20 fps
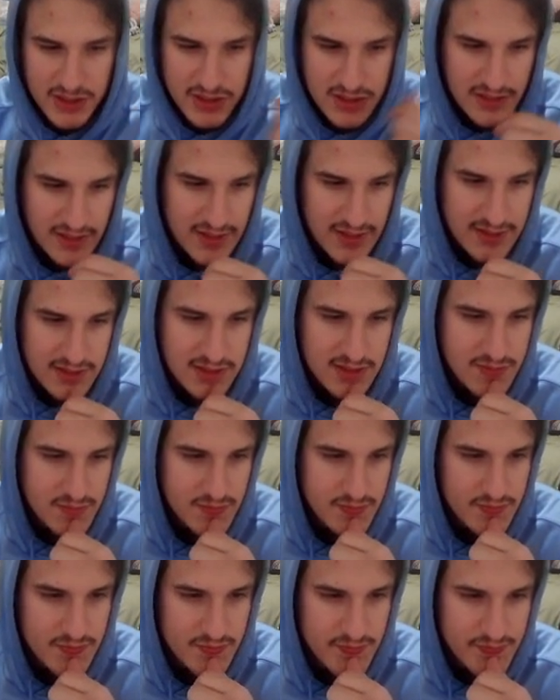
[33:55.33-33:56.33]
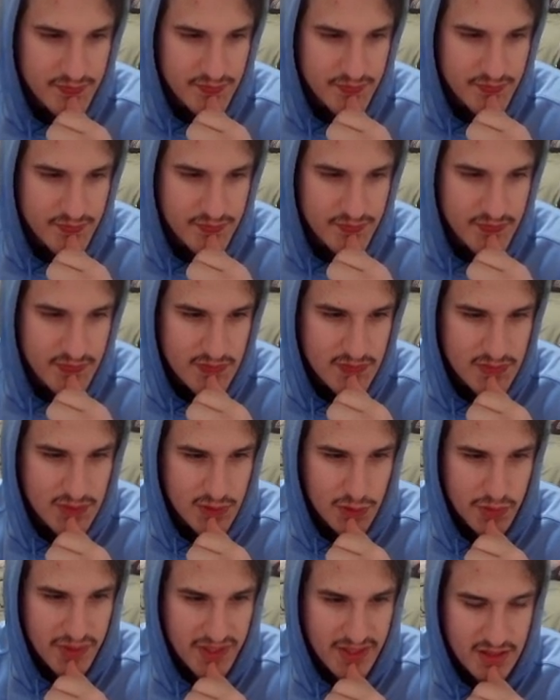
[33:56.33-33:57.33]
I guess.
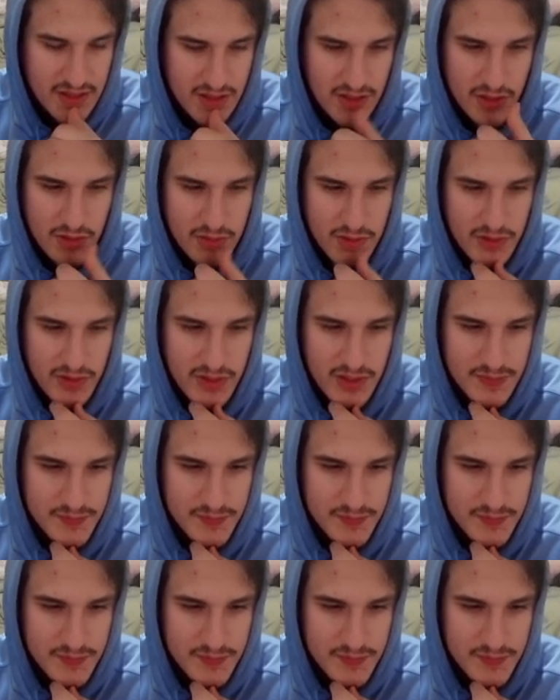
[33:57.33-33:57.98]
Crit? No? Okay.